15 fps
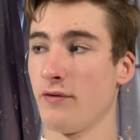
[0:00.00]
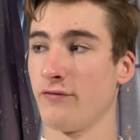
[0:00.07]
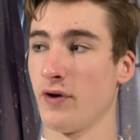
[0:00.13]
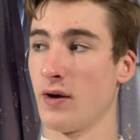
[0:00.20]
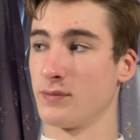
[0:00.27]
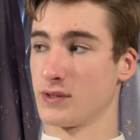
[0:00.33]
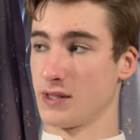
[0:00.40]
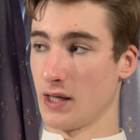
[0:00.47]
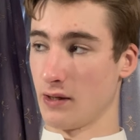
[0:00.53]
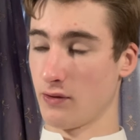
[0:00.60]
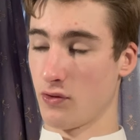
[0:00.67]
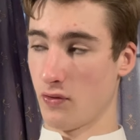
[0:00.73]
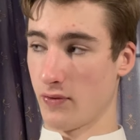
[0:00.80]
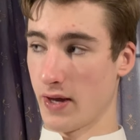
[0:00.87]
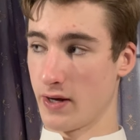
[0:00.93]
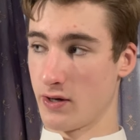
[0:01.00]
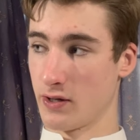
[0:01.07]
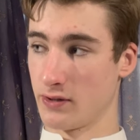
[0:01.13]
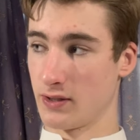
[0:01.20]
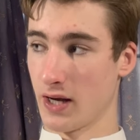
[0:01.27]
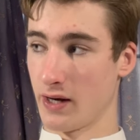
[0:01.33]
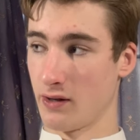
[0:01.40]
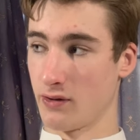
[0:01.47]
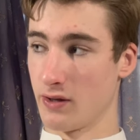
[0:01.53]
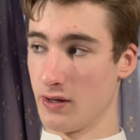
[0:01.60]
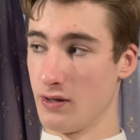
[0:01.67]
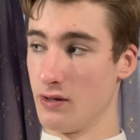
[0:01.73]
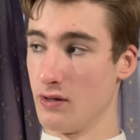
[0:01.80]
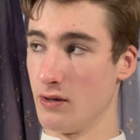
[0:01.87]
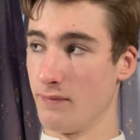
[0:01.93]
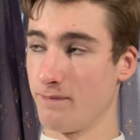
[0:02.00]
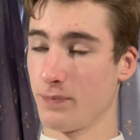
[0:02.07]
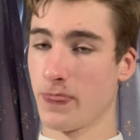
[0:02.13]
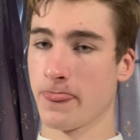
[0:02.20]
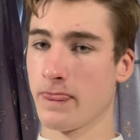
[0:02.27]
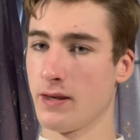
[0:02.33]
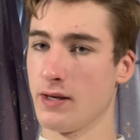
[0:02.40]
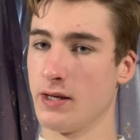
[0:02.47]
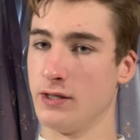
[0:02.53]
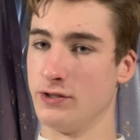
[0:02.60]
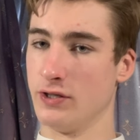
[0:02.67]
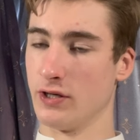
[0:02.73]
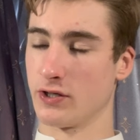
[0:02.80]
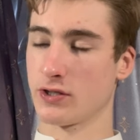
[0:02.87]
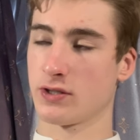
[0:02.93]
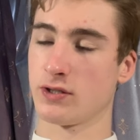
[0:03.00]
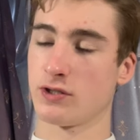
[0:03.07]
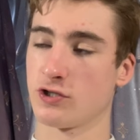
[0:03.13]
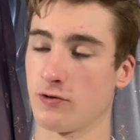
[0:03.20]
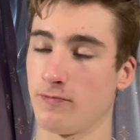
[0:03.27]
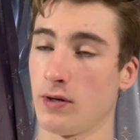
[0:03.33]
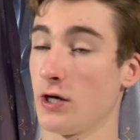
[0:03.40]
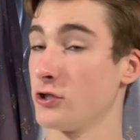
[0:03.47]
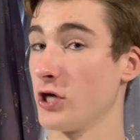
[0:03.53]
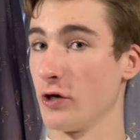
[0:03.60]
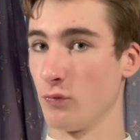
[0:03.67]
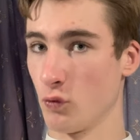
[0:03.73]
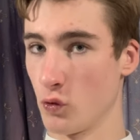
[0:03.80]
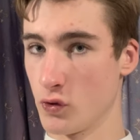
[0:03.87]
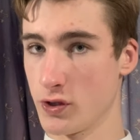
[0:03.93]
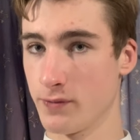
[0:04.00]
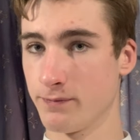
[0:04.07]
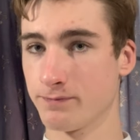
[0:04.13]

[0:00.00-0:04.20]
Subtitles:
Firms think that they can take the easiest supply chain route,